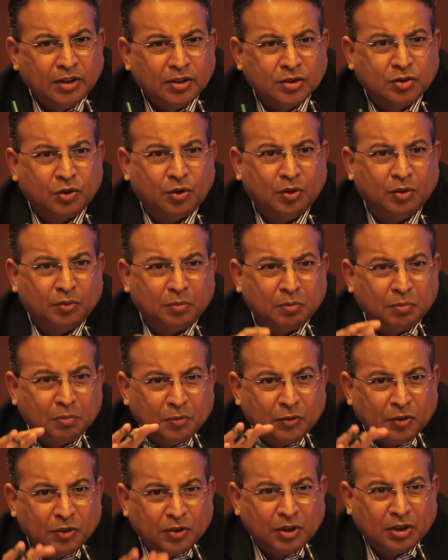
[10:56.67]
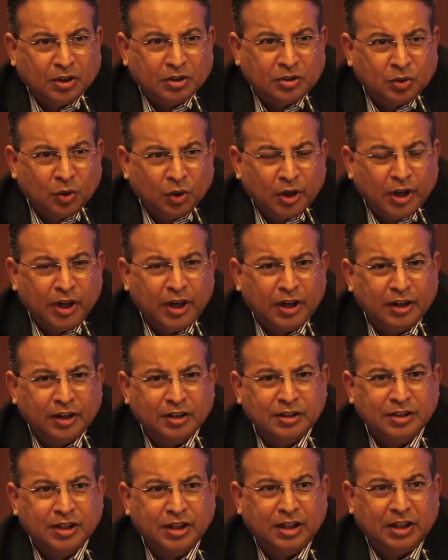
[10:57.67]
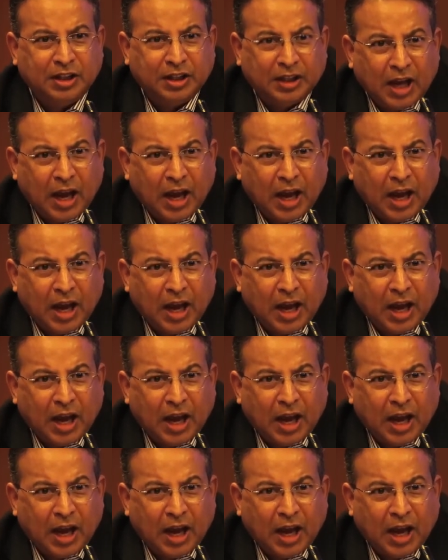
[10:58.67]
So solar energy